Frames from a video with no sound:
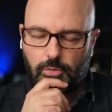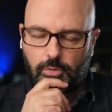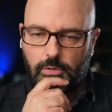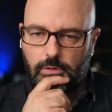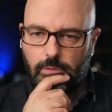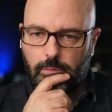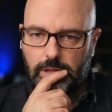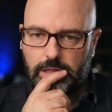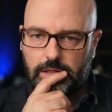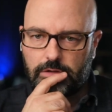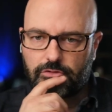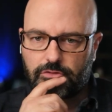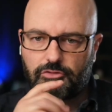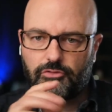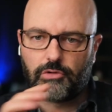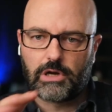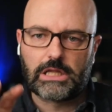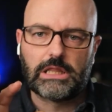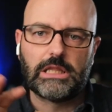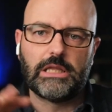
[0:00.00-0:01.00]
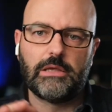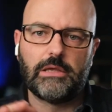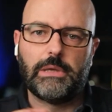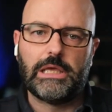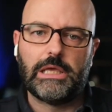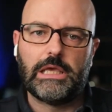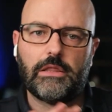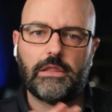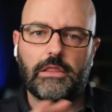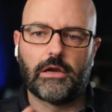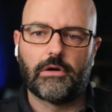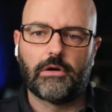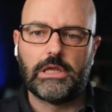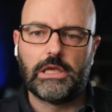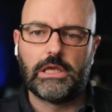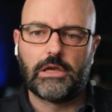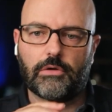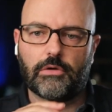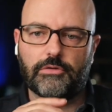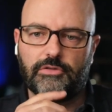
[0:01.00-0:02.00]
or will it strictly be their
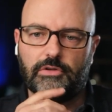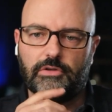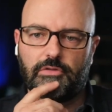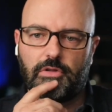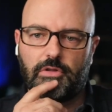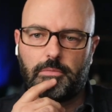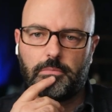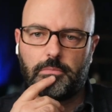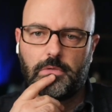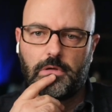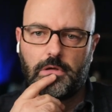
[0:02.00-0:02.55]
ecosystem?